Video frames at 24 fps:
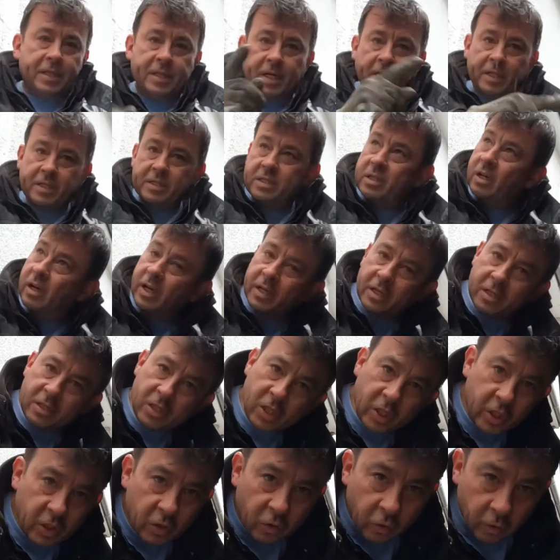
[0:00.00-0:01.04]
the other side,
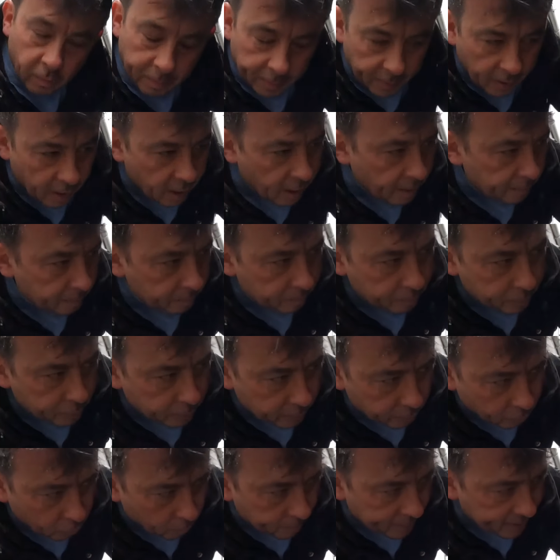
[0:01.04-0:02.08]
took it all apart, put
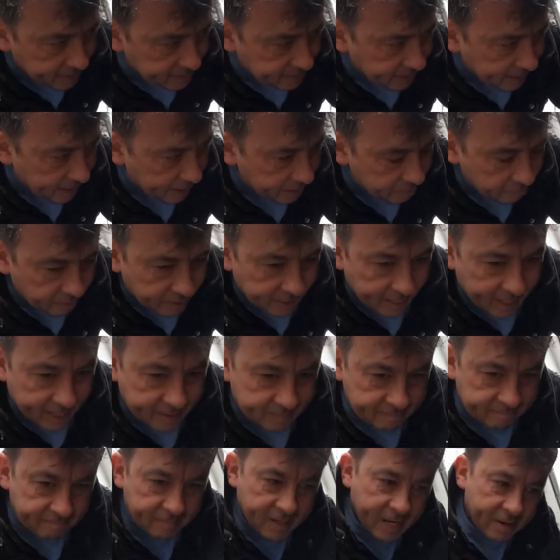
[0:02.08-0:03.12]
it all back together again.